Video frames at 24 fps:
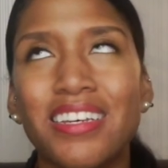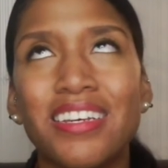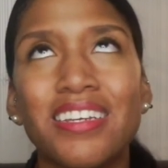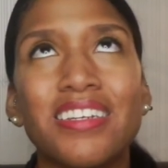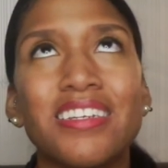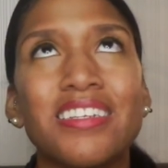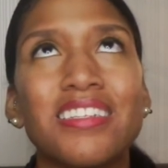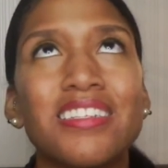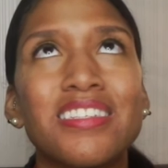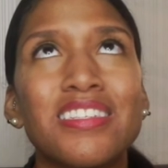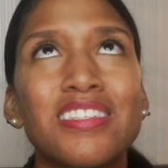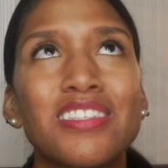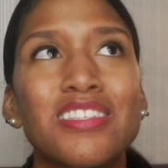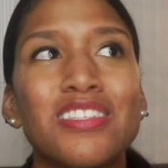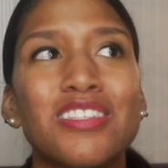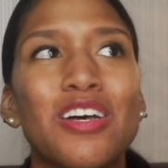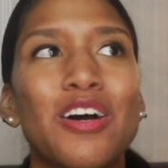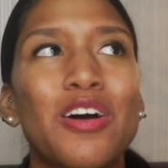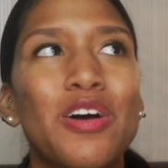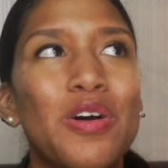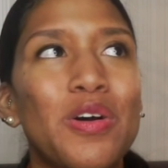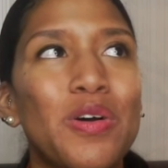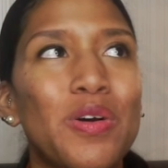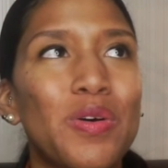it is
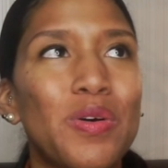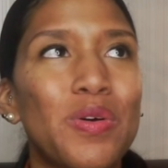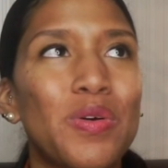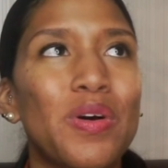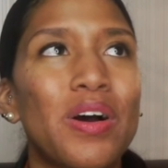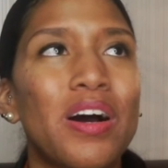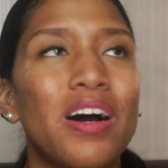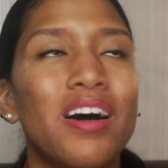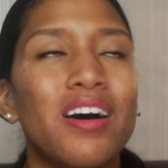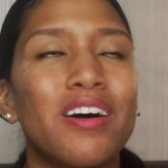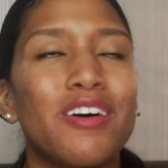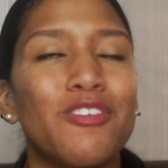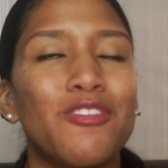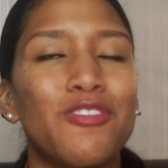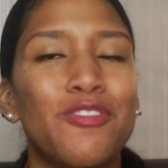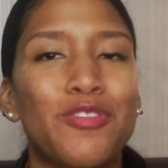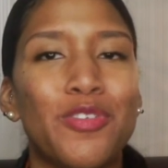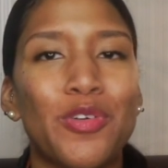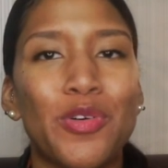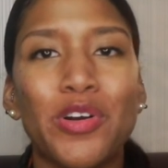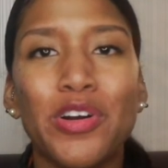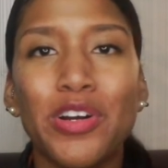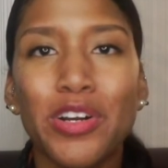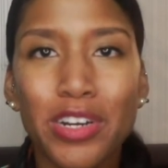so
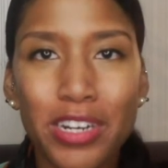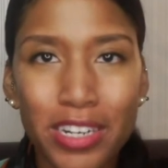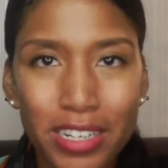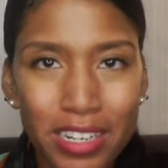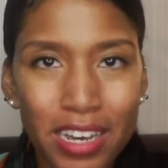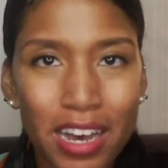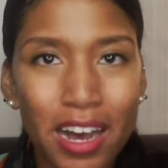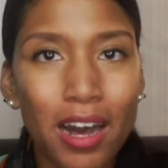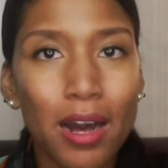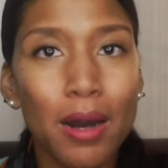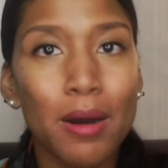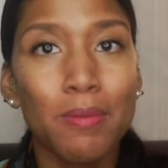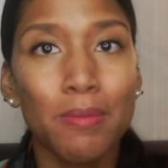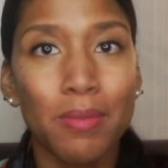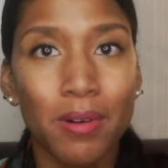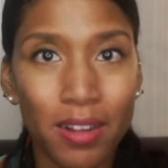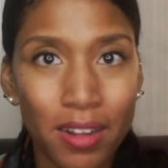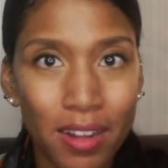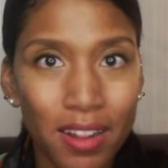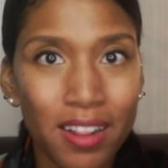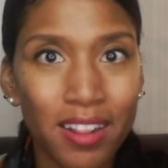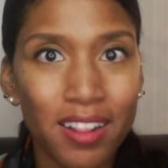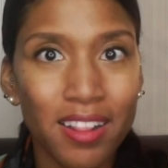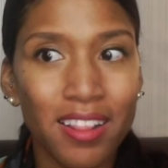
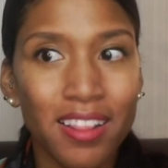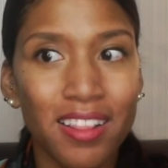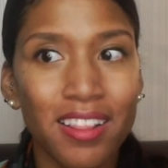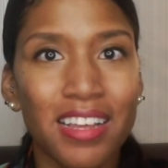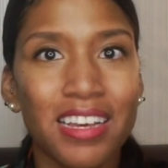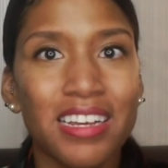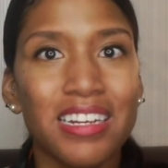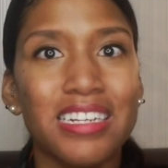affordable.